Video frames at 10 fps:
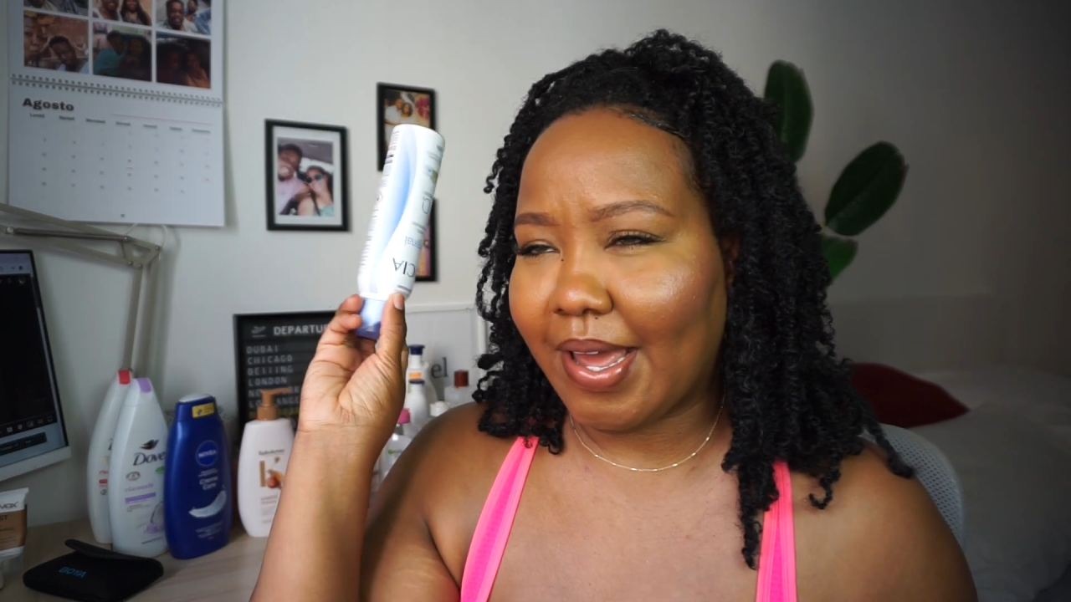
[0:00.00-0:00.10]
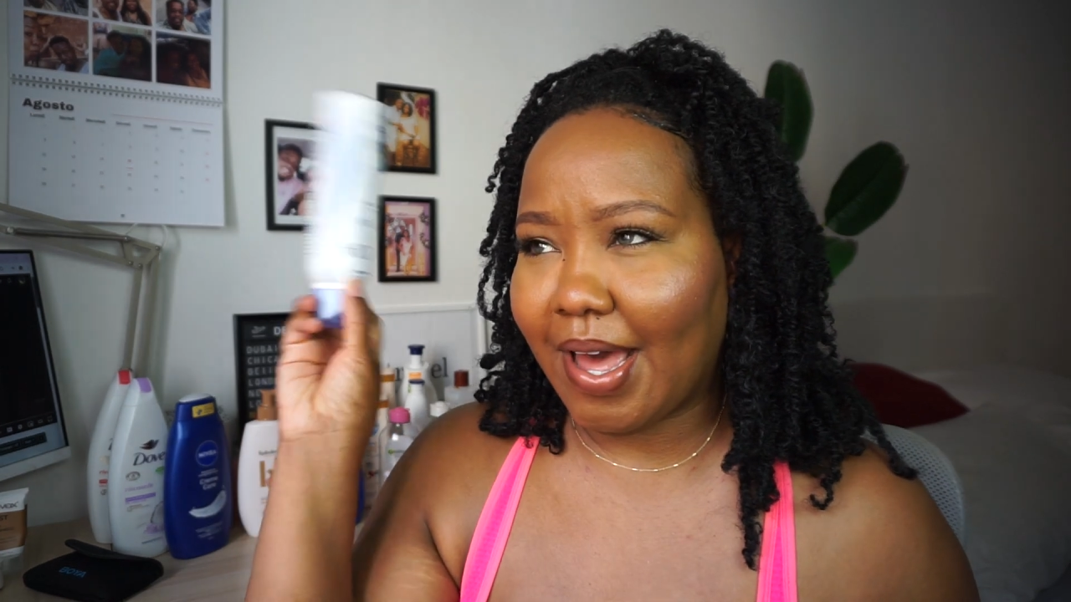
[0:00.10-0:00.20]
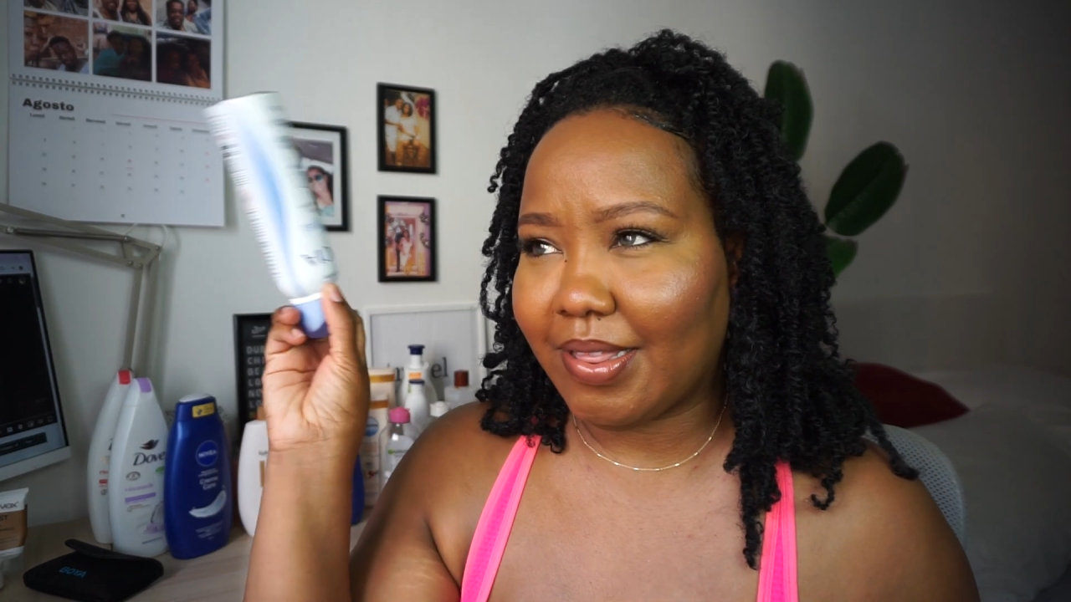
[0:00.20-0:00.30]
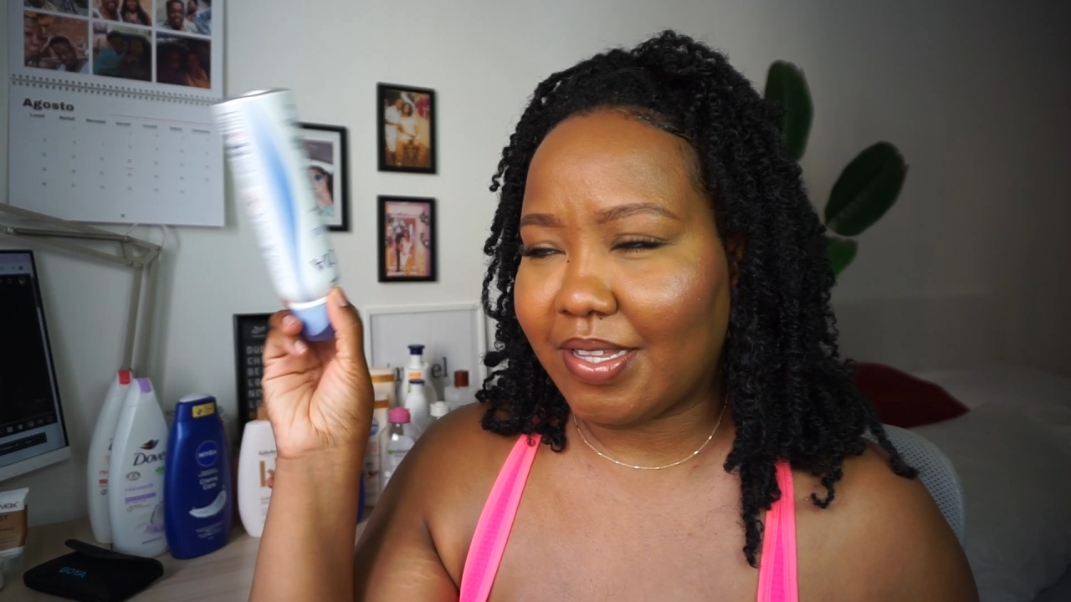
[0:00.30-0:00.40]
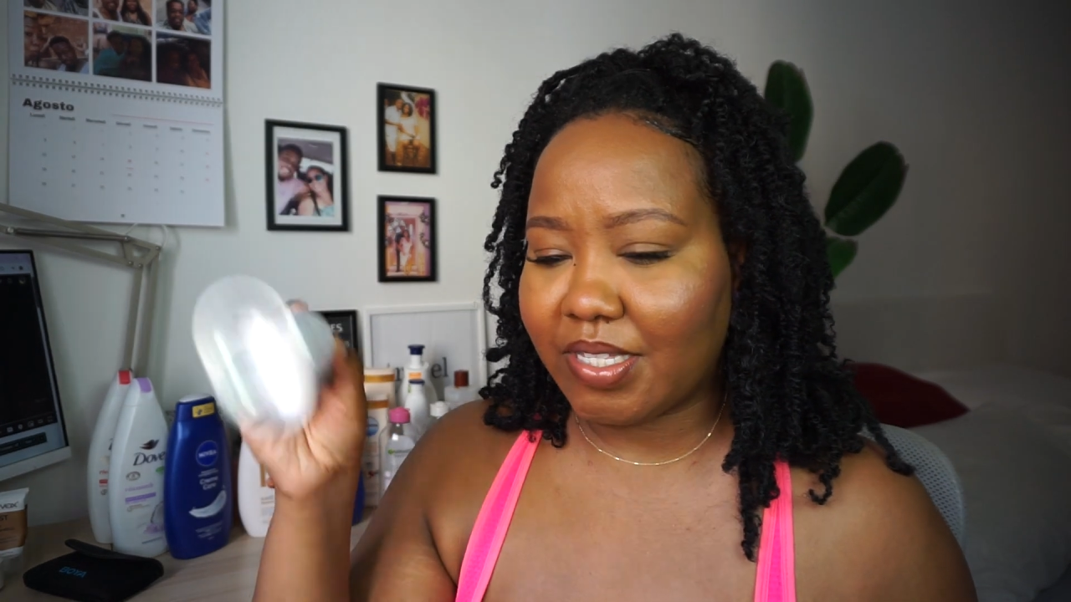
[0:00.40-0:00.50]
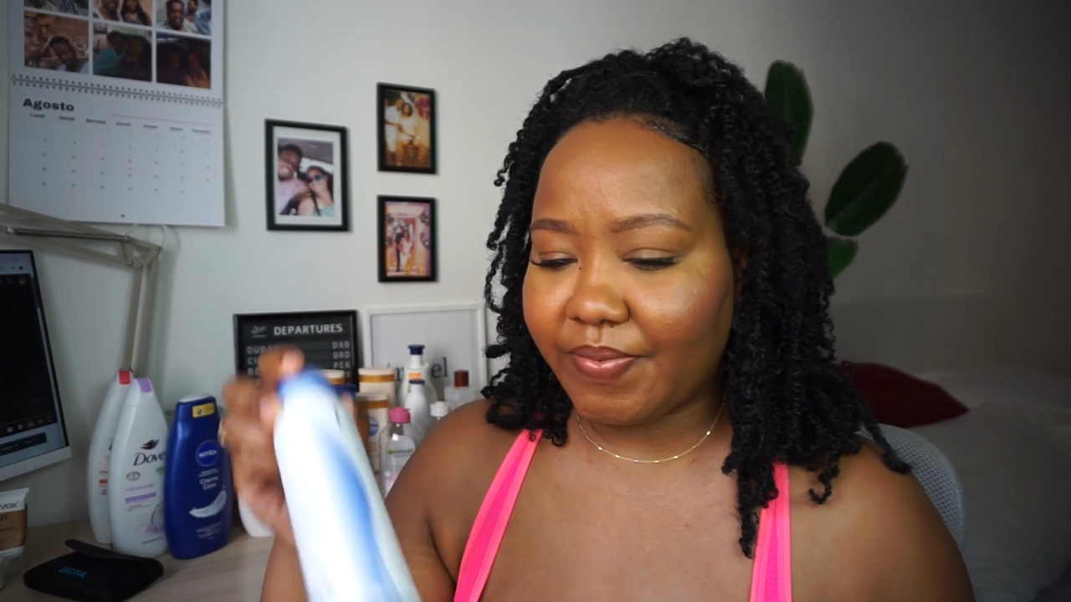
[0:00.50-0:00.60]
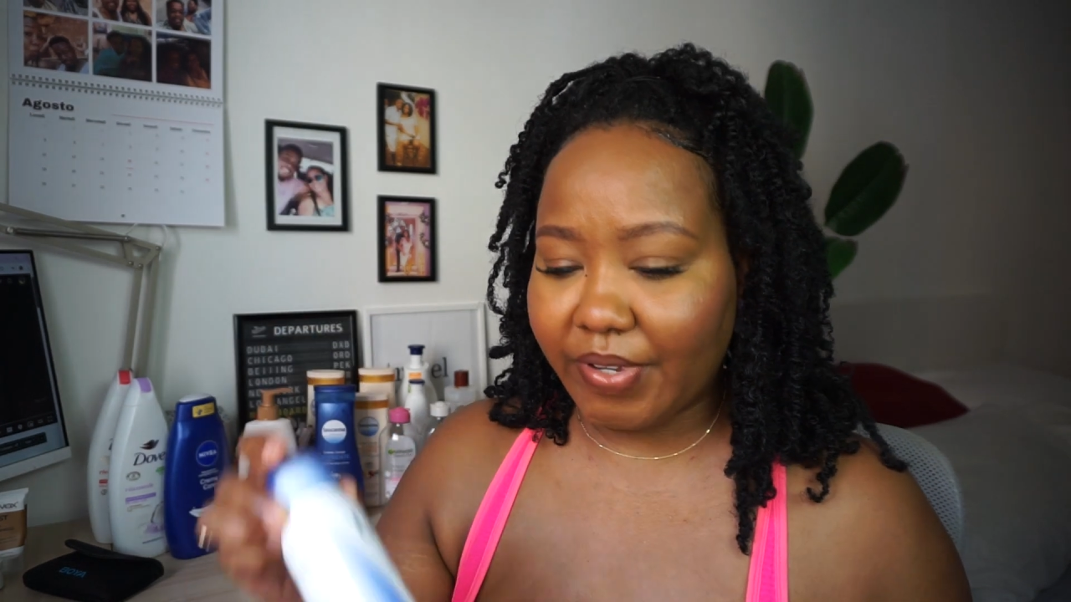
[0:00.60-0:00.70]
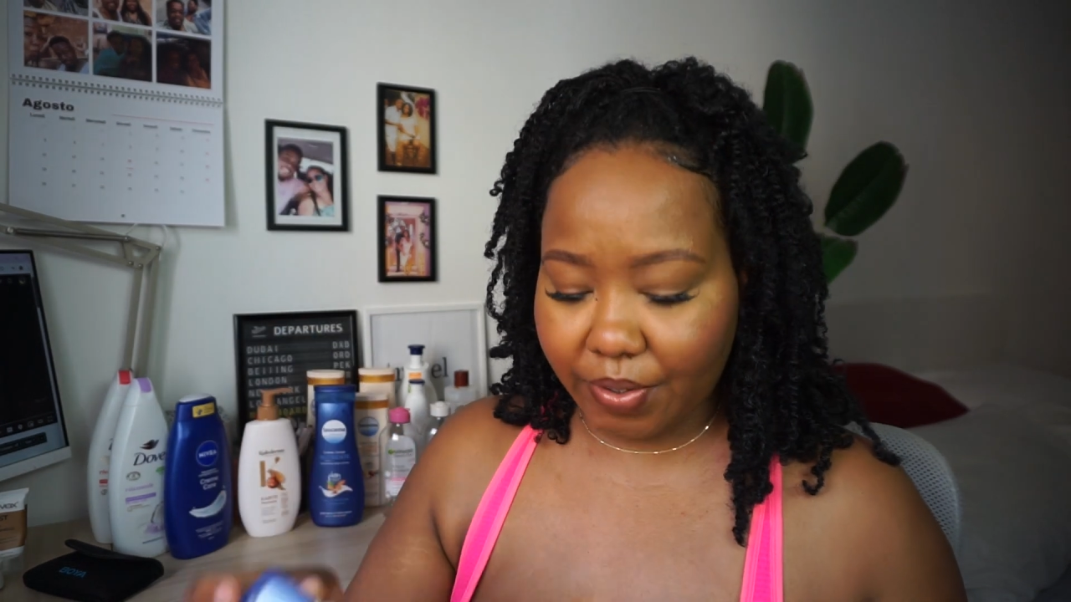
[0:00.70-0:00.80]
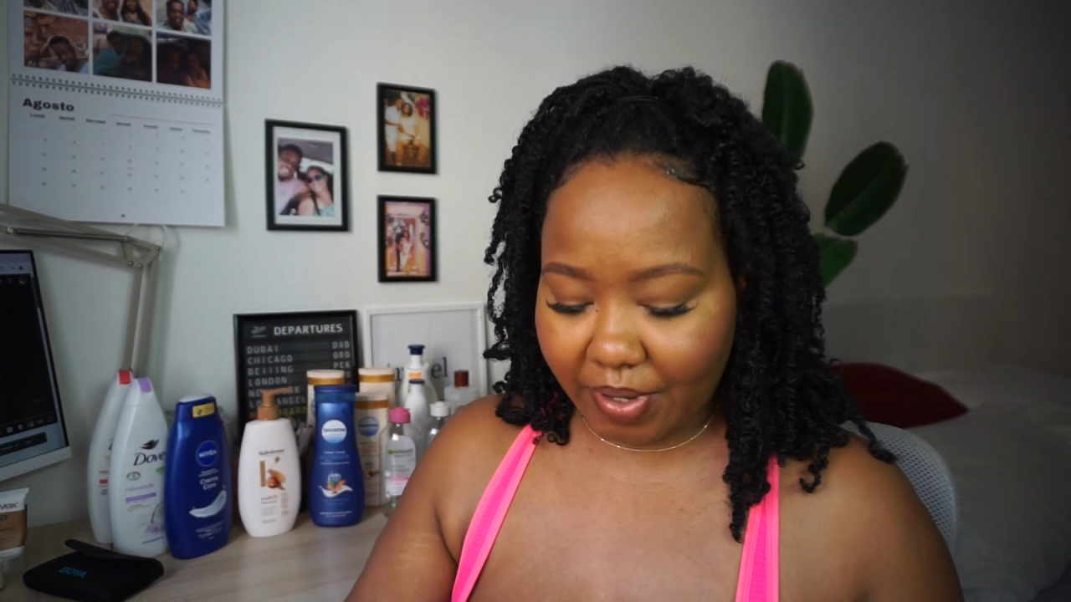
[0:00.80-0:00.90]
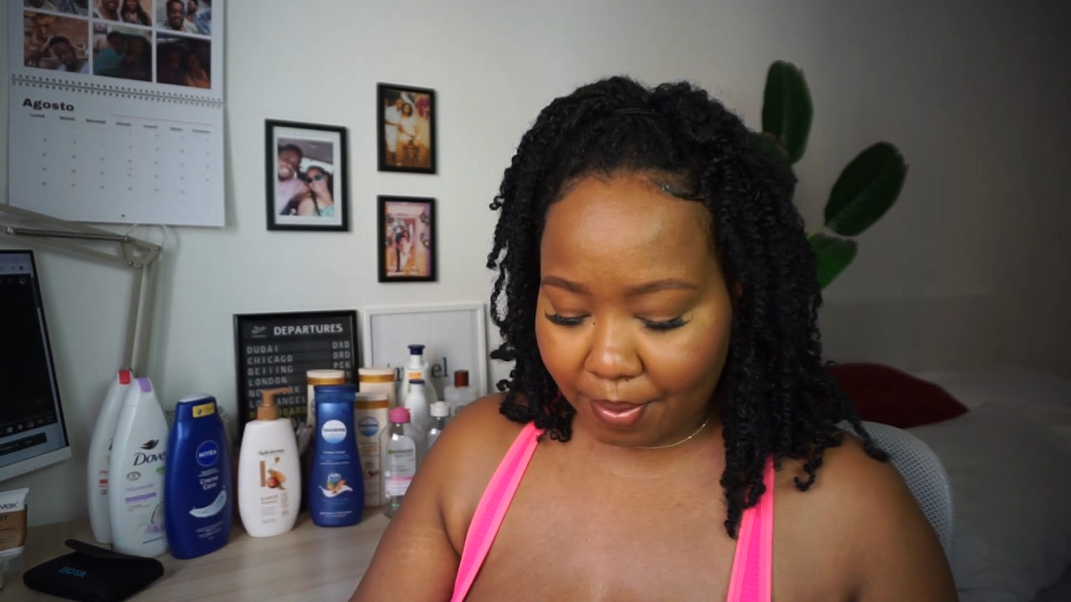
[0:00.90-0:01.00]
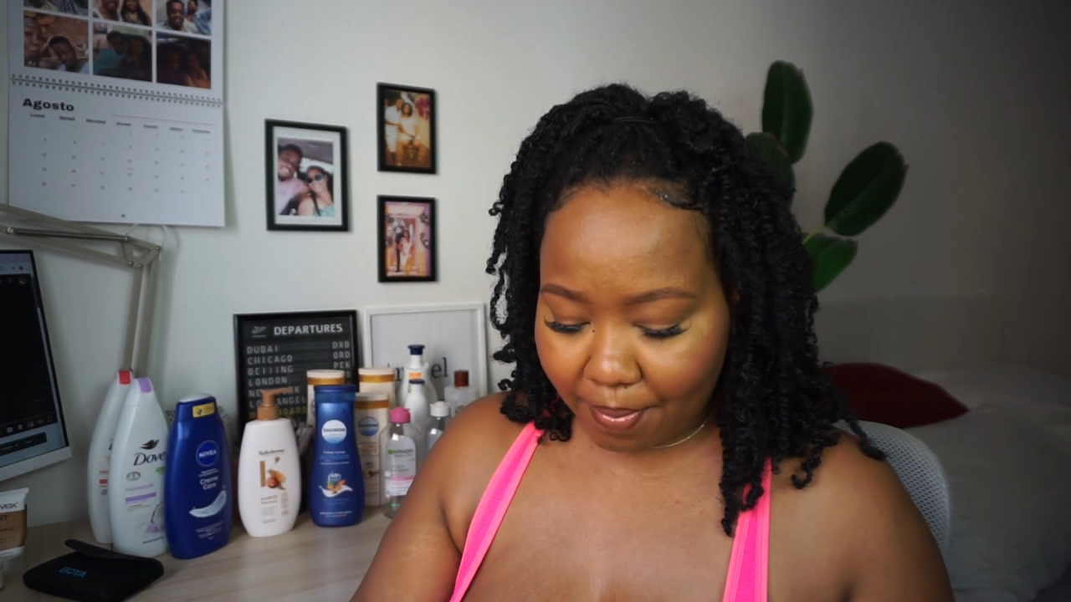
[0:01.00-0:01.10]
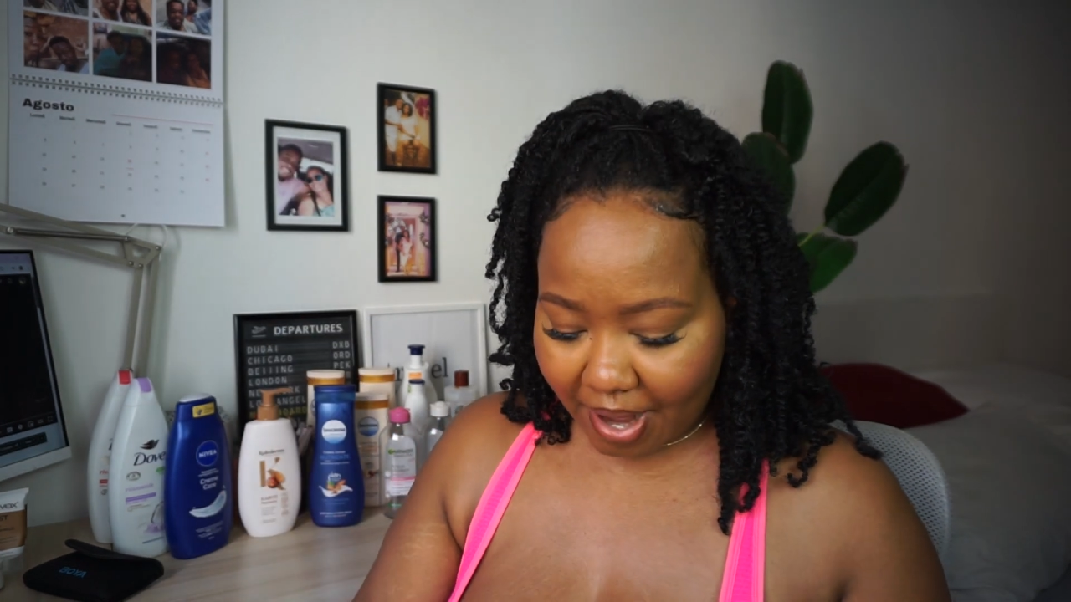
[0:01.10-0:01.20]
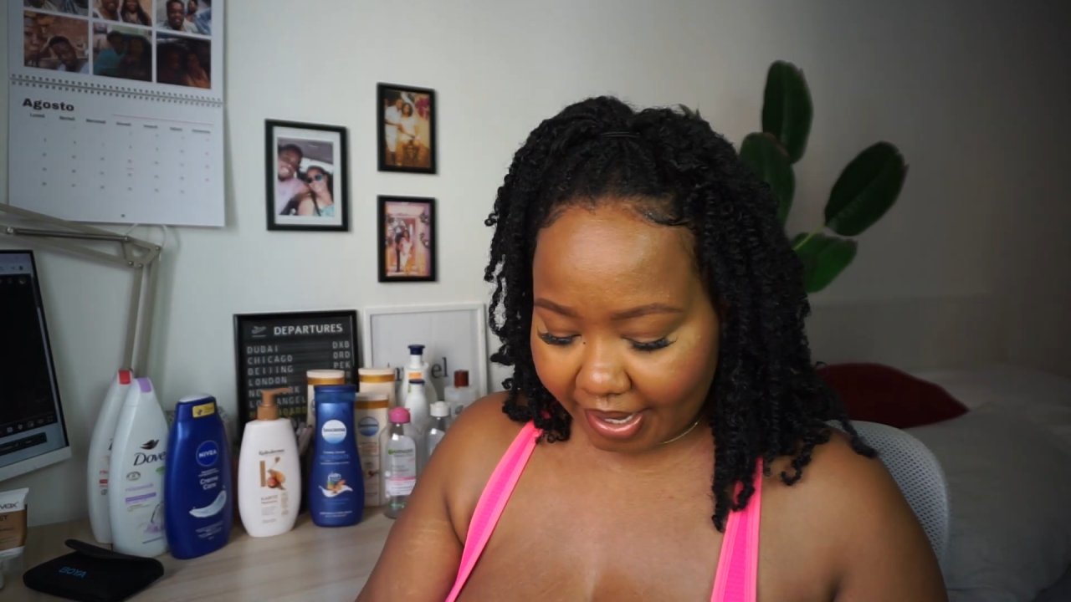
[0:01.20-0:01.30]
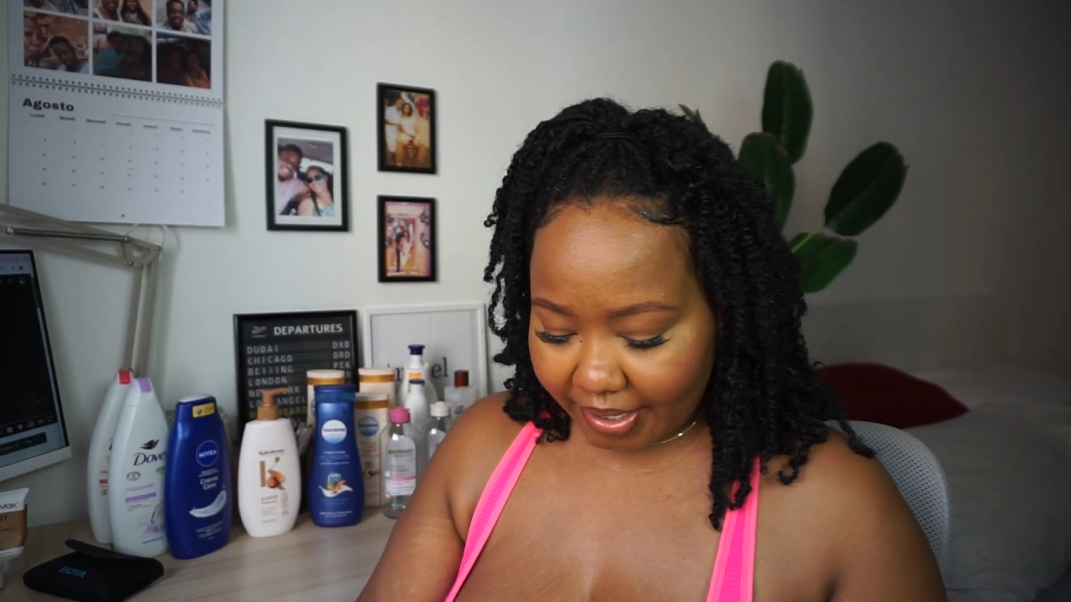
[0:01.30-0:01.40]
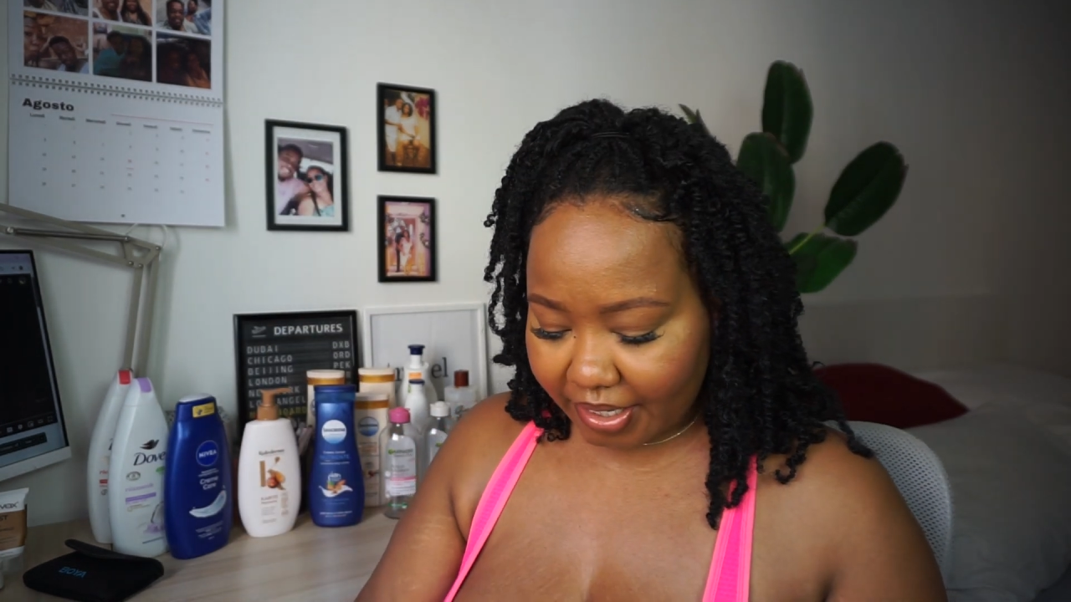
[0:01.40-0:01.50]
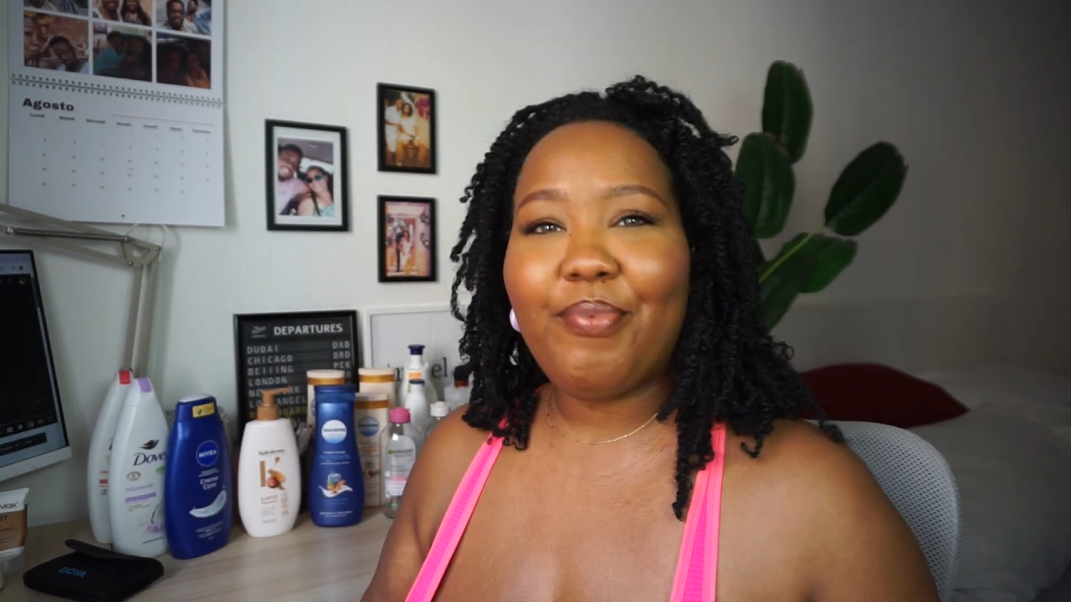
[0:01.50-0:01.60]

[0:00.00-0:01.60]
had this video in mind.